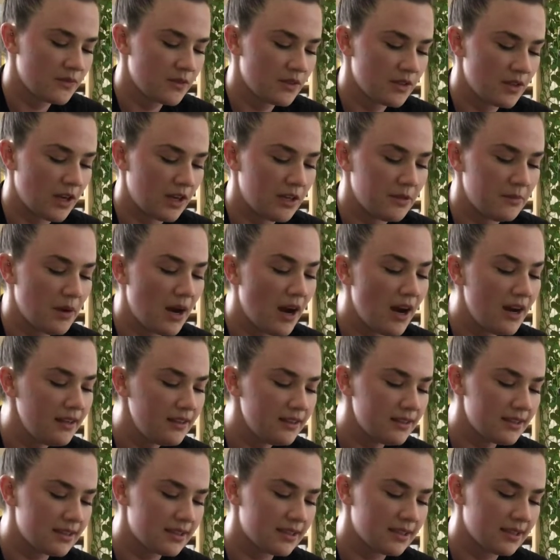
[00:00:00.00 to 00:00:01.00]
On your
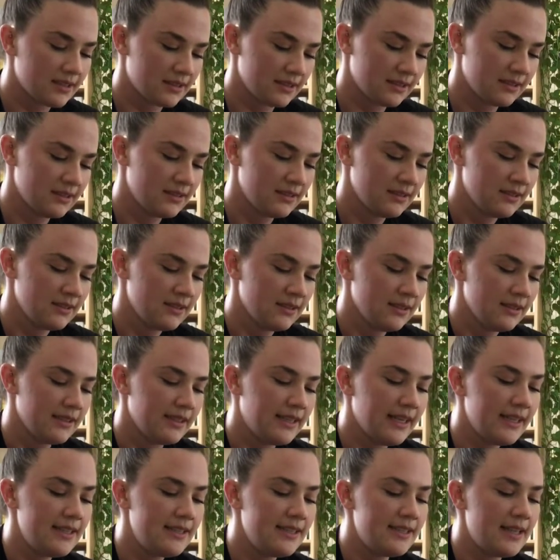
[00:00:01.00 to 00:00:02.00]
marks,
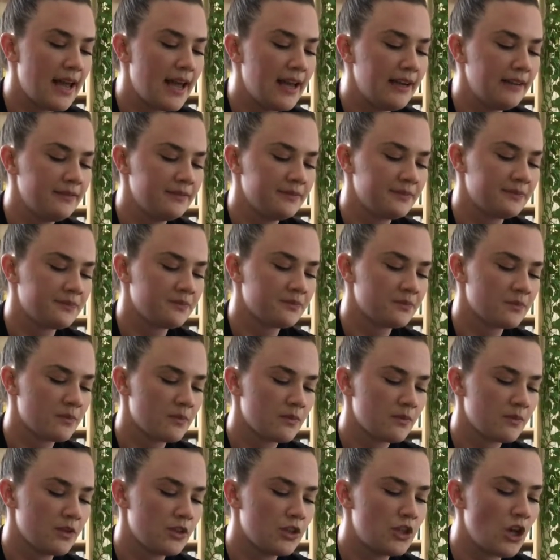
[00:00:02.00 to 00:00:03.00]
get set,
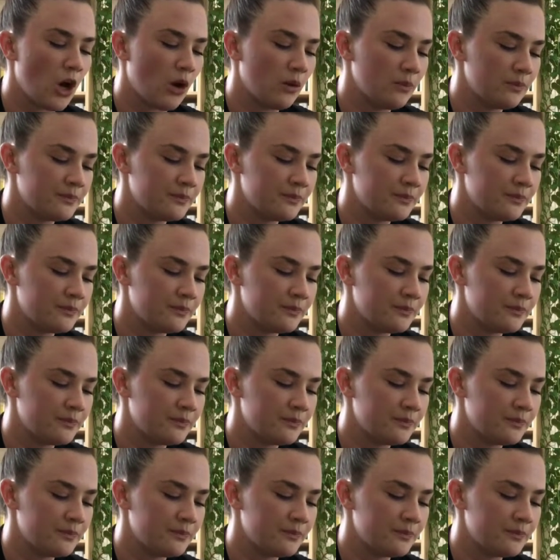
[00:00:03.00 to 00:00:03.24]
go.